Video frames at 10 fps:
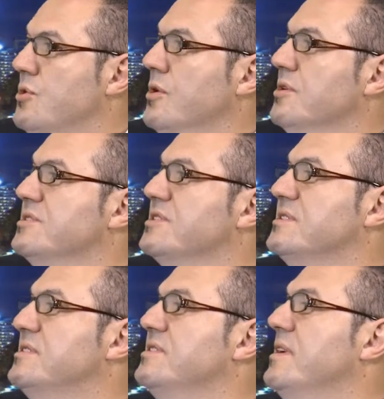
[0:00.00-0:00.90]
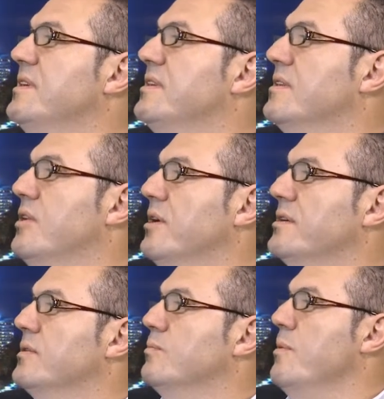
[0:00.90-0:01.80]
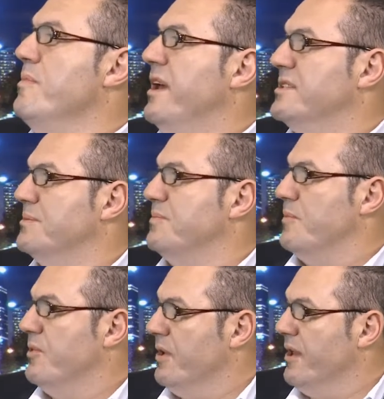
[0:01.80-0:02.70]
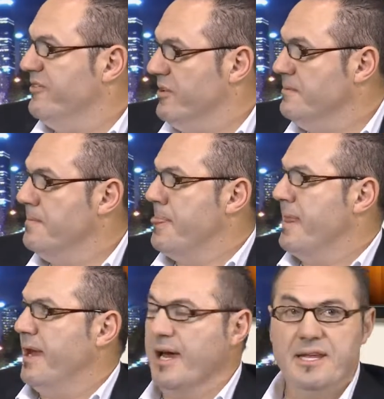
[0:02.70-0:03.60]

And Nunz, is this any, like when we had September eleven mm.